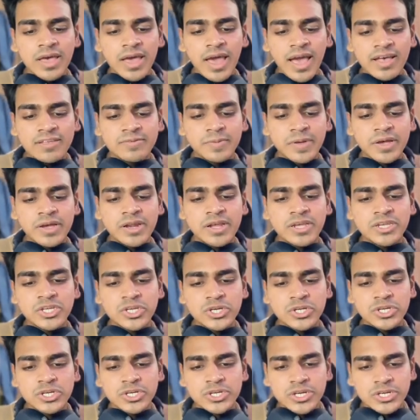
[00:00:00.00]
Aspect
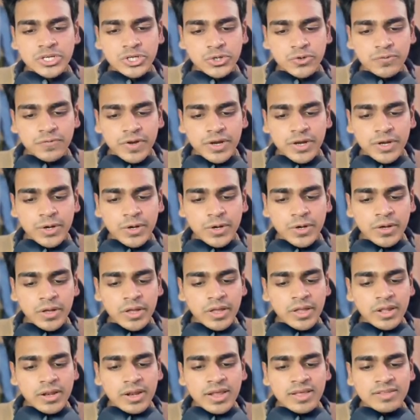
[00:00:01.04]
ratio stretch to window.
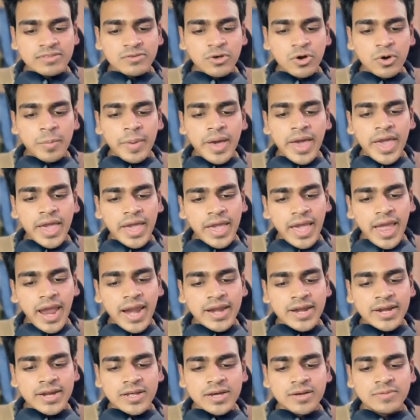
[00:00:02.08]
Let's go back,
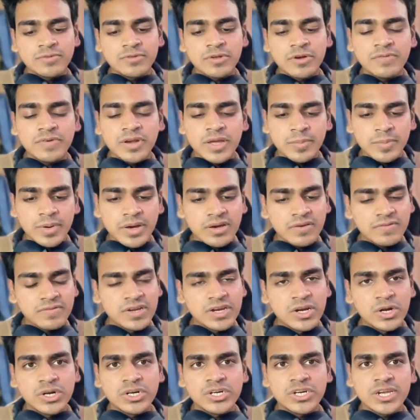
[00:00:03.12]
and in terms of debug
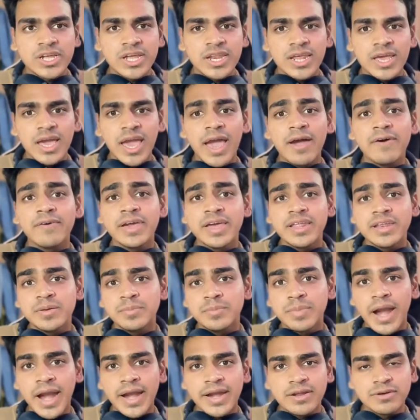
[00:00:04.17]
we don't really have any
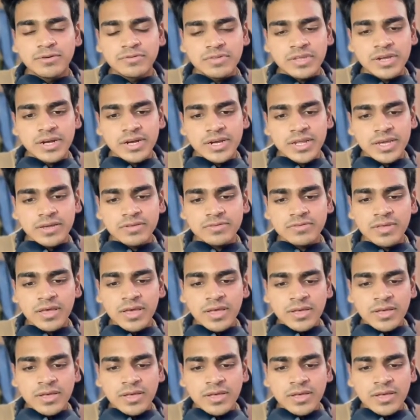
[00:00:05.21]
brand new settings,